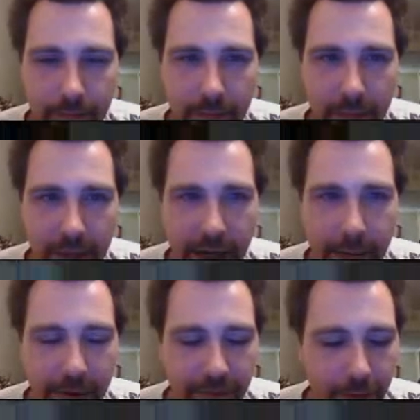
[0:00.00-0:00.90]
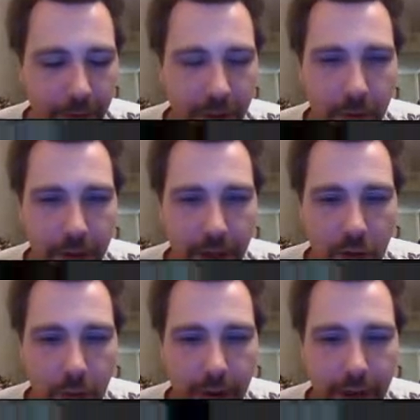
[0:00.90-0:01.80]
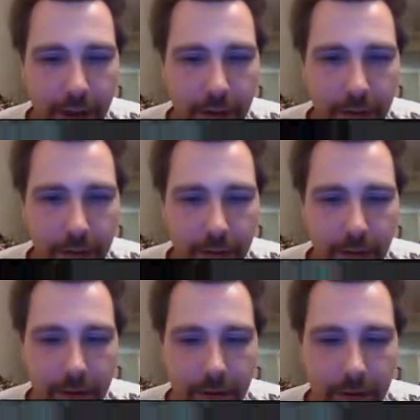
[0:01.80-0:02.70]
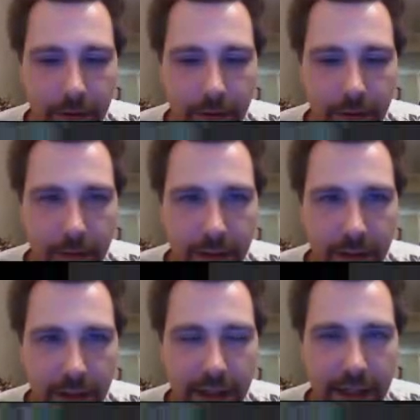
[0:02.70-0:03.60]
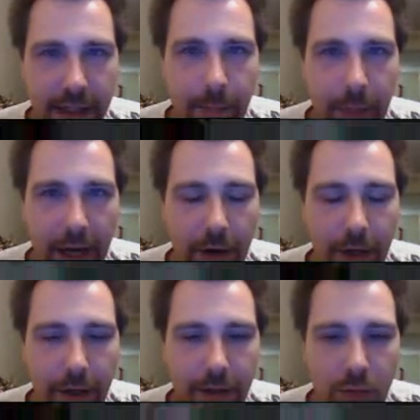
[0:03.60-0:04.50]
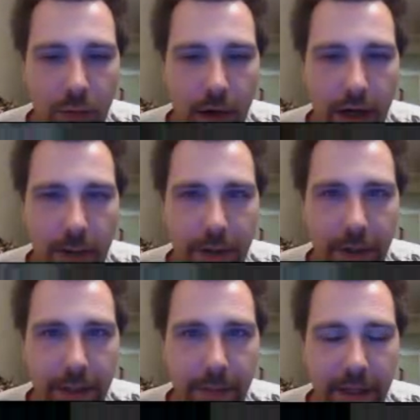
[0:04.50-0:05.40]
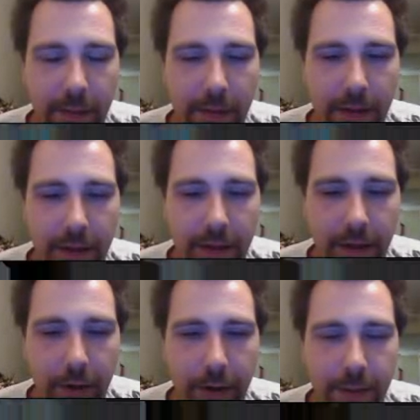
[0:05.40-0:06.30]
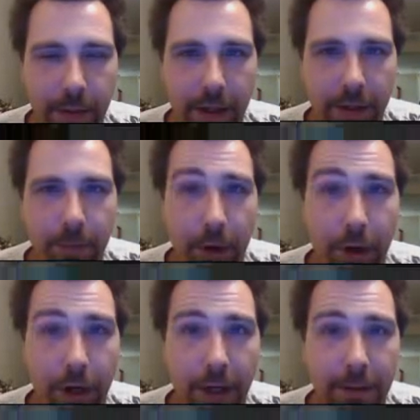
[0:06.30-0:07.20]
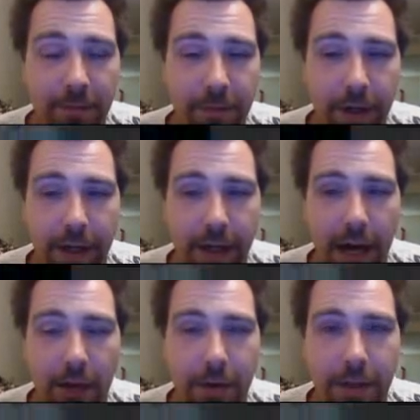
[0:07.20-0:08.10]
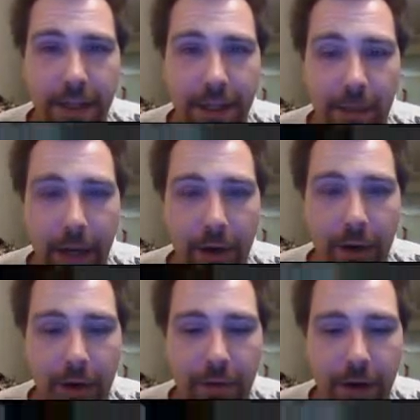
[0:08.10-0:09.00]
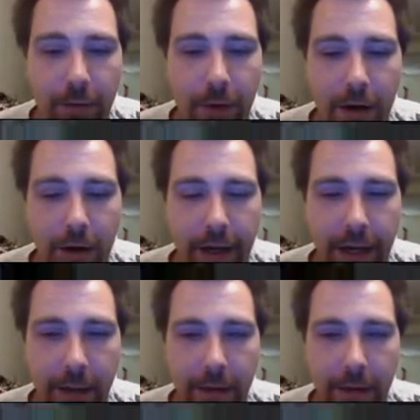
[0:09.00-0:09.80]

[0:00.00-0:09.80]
Yeah, my food's going down quick now. I think it's because I'm pounding on this rock. I'm sure that's making me hungry. It's probably burning up some fucking calories. Sit there and pound on a fucking rock with a hammer.